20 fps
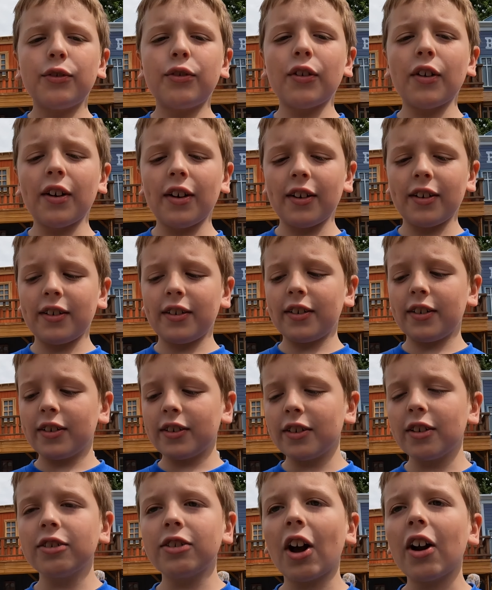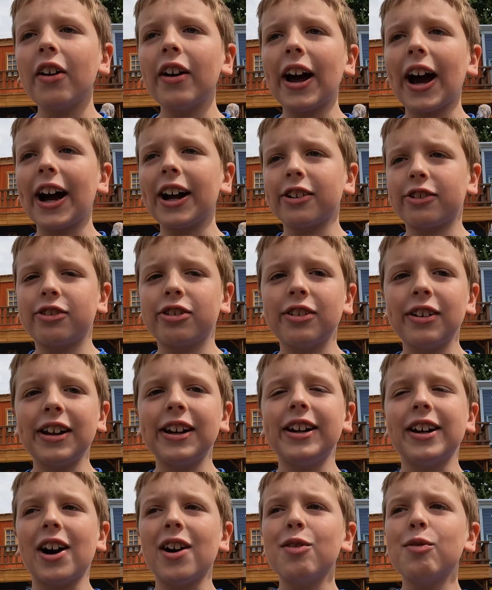that you don't
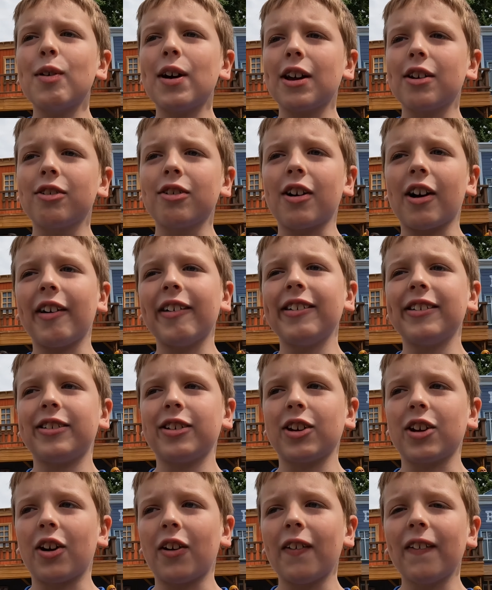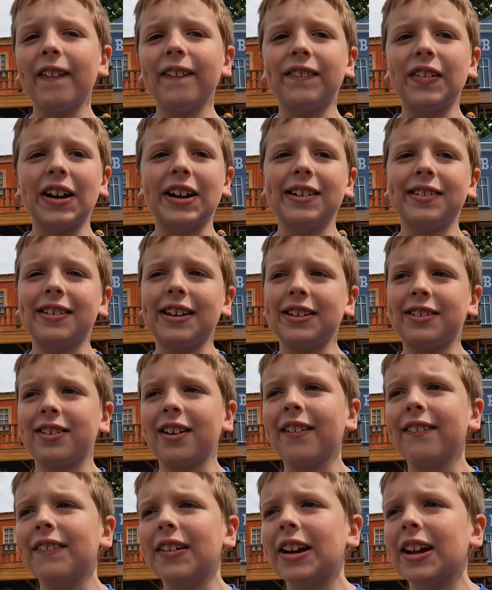actually know where you're going to go because there's
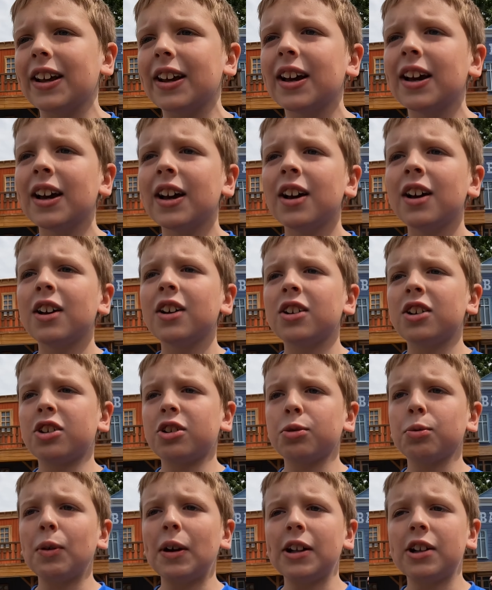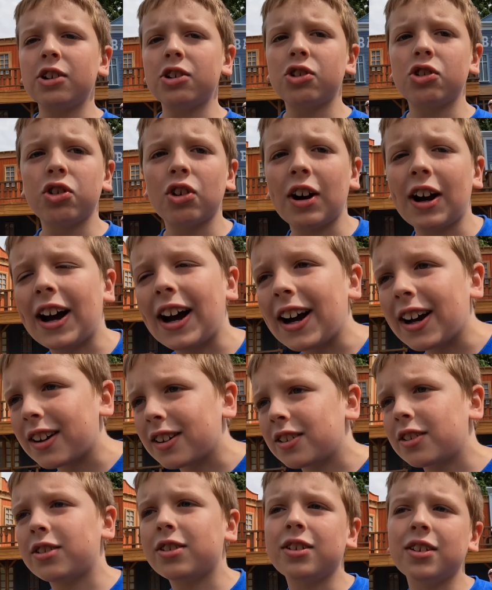so many switch
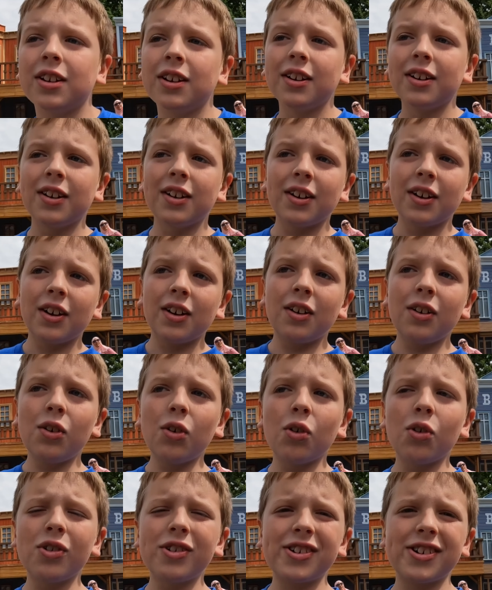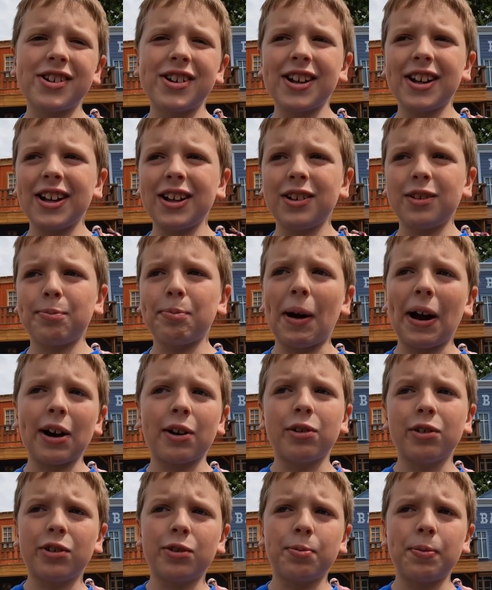tracks, launches,
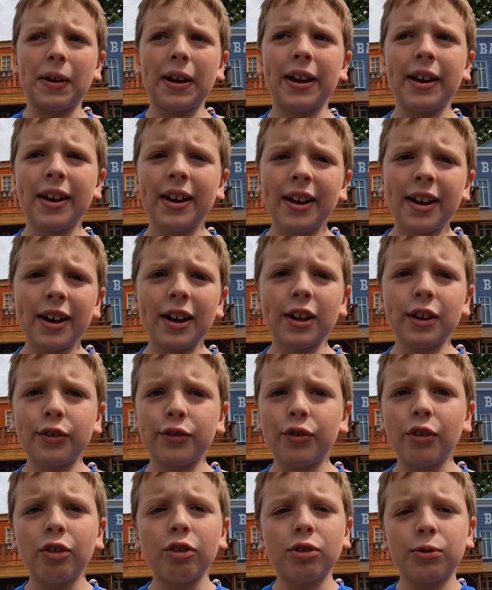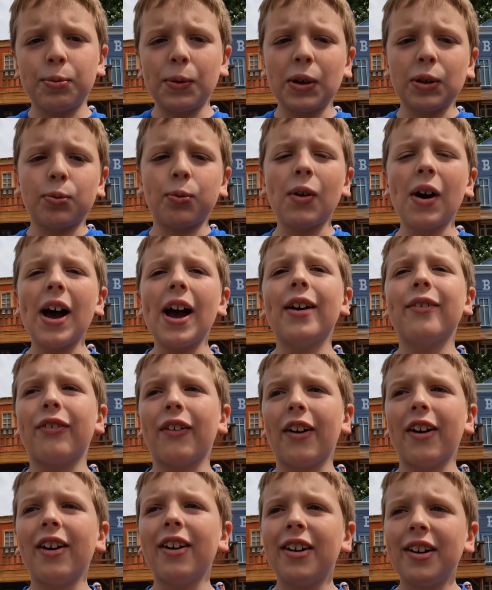backwards bits, forwards bits,
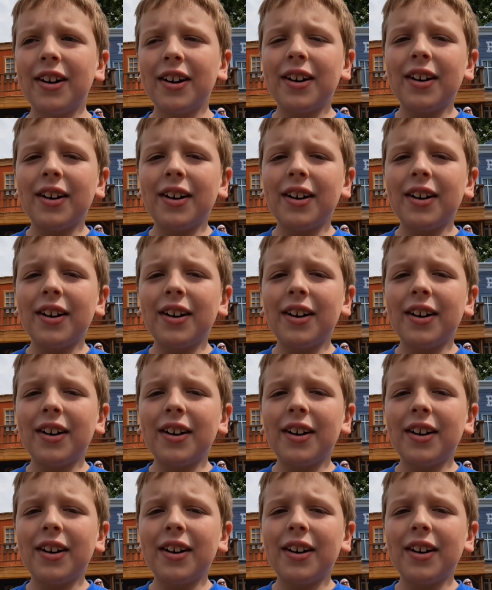whatever.